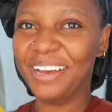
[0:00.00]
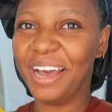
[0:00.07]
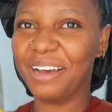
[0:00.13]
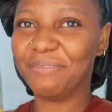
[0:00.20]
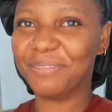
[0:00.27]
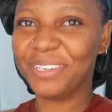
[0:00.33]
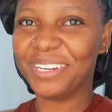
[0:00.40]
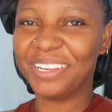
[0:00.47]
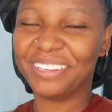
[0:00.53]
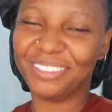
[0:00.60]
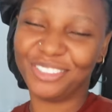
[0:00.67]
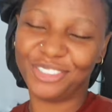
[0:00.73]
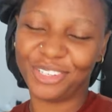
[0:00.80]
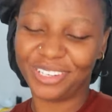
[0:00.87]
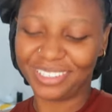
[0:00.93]
I'm really
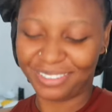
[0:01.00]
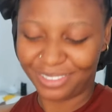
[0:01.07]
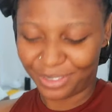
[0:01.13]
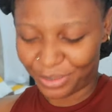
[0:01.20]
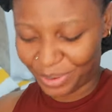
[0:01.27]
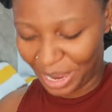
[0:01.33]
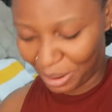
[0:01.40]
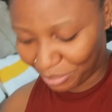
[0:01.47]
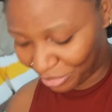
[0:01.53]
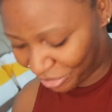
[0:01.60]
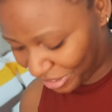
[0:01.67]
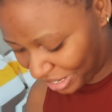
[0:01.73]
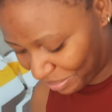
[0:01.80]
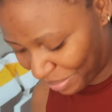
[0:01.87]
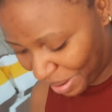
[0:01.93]
enjoying the way I'm
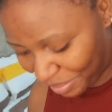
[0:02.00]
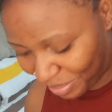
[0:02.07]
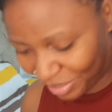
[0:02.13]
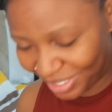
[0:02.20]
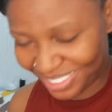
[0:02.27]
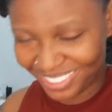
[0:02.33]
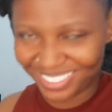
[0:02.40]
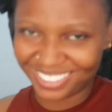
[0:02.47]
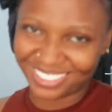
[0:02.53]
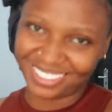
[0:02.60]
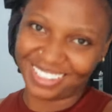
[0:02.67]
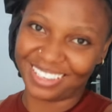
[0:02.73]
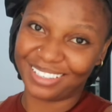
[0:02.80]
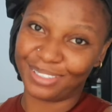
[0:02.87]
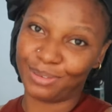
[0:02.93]
feeling my body these
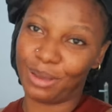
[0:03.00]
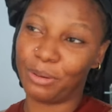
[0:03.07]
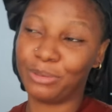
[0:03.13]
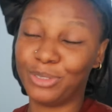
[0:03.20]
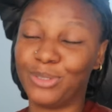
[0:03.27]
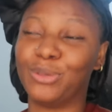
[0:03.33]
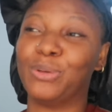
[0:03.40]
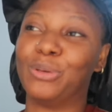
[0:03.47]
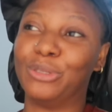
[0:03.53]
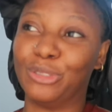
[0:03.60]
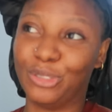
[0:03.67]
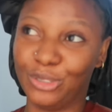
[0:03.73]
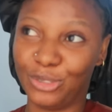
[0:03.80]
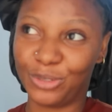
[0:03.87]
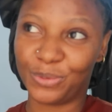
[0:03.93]
days, so I want to
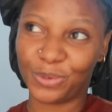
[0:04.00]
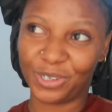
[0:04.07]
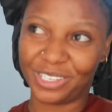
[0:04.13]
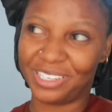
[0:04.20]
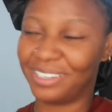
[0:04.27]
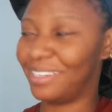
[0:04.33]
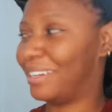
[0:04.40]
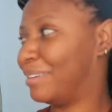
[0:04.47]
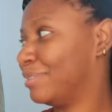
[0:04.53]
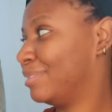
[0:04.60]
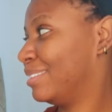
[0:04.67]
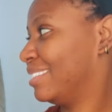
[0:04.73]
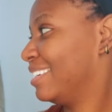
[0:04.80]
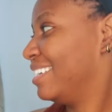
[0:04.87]
continue working out.